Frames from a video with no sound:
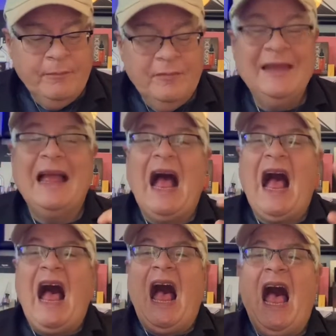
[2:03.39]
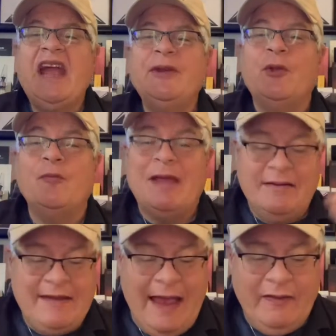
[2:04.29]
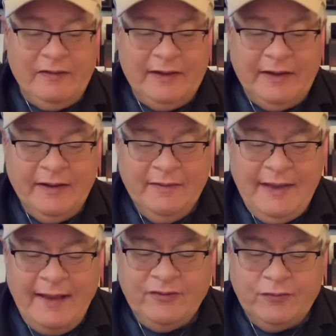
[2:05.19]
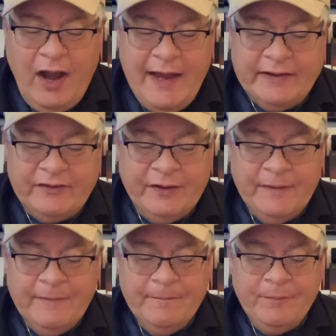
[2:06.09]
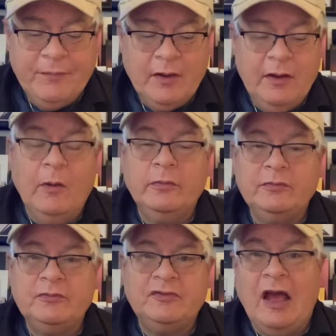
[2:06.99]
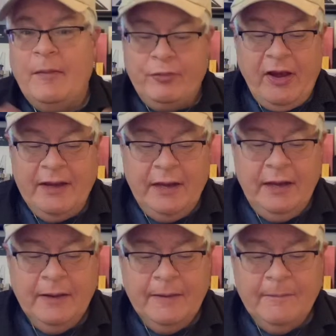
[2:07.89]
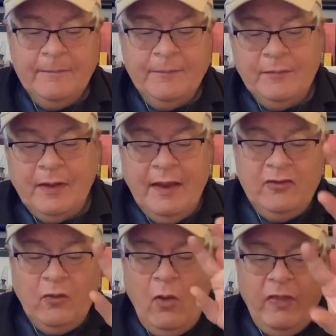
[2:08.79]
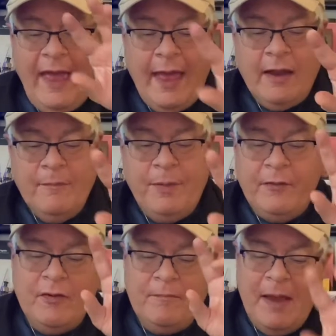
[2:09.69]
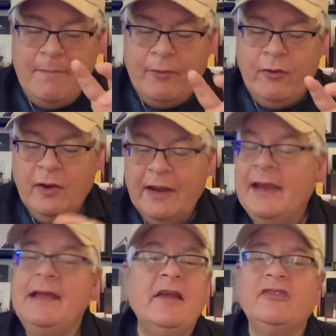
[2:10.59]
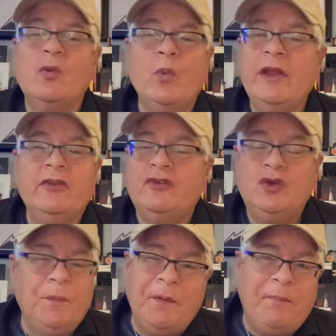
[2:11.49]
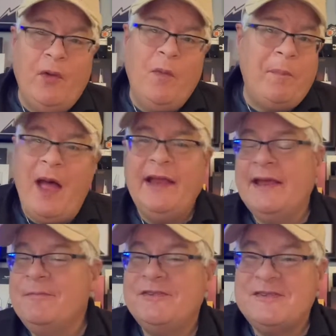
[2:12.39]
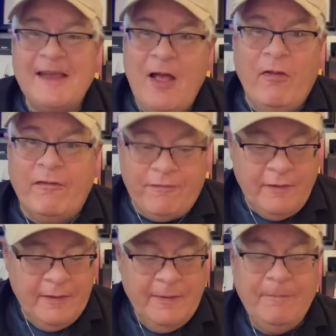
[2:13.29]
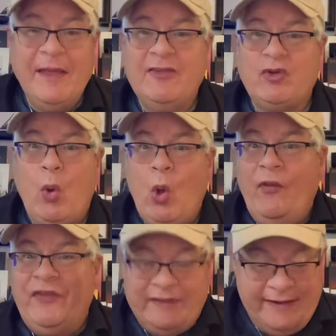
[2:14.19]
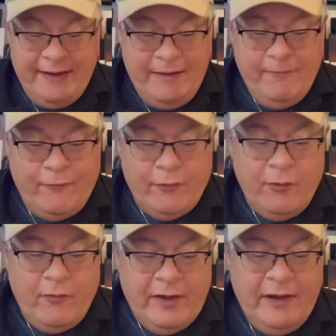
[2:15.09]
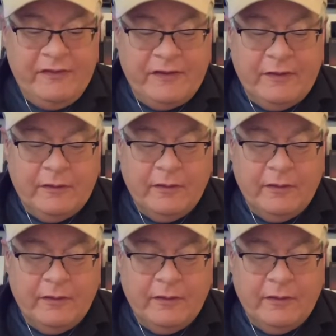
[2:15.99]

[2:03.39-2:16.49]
the idle mentality. That's right. You know, Tom Brady is all that. But remember, he doesn't win a Super Bowl by himself. It's called the team for a reason.